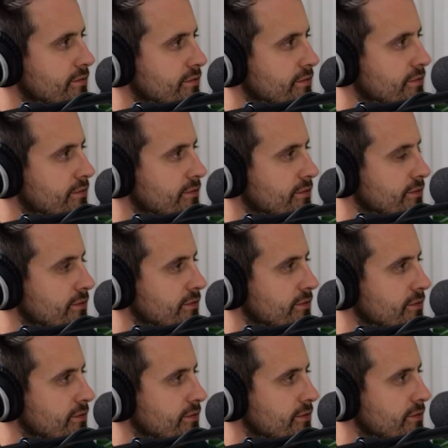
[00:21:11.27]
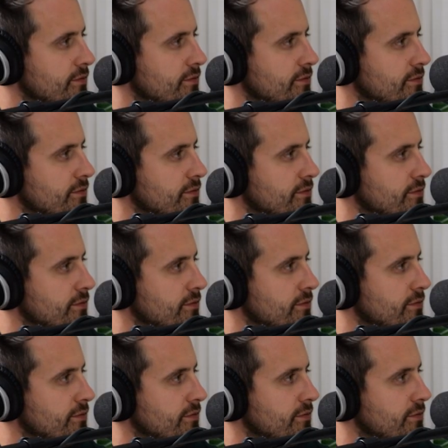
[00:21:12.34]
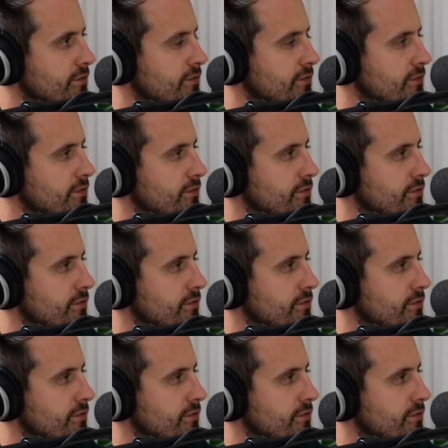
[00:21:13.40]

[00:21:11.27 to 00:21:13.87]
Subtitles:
The person shown says nothing.